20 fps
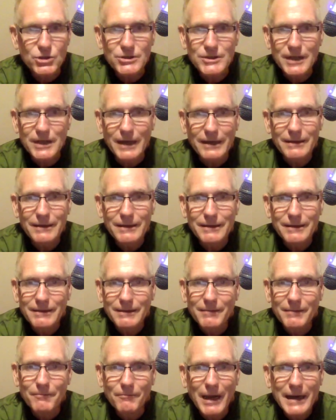just like
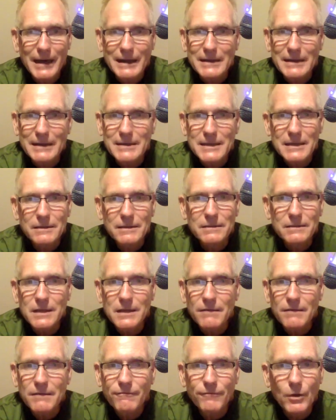my
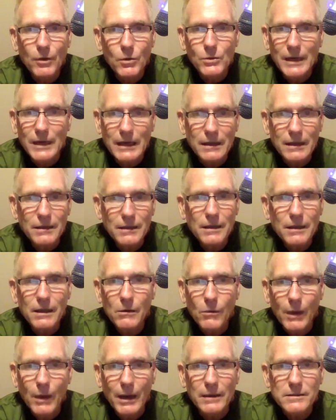AT&T phone in the
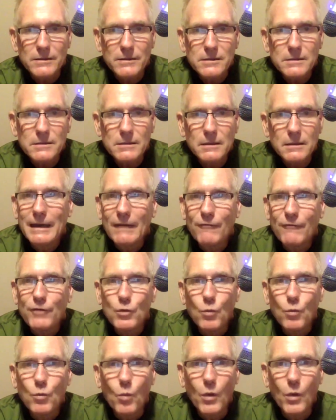U.S. If
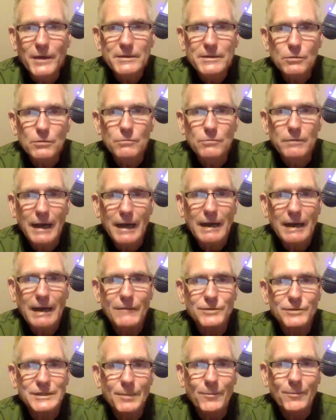you want to
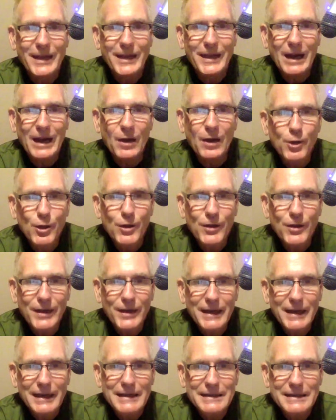have something other
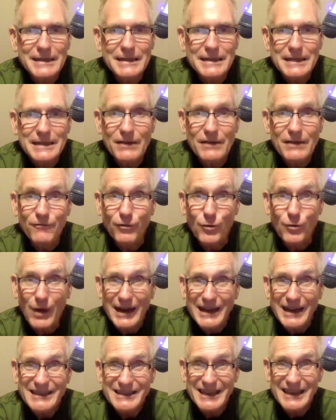than AT&T,
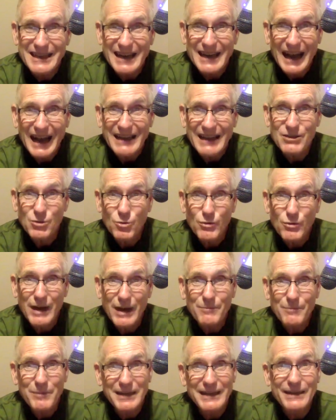Verizon, I do
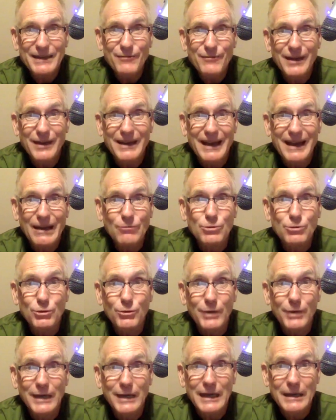not believe
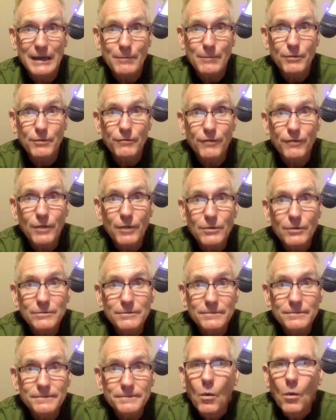allows you to keep your
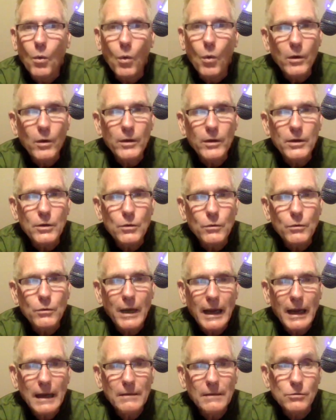phone. Or you
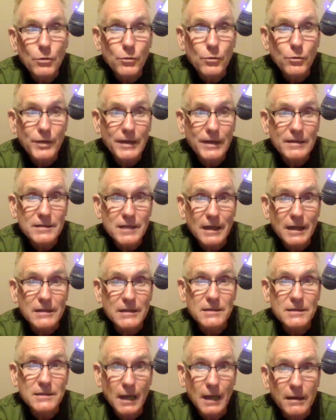can do things
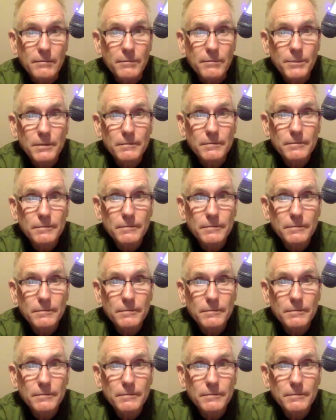like Skype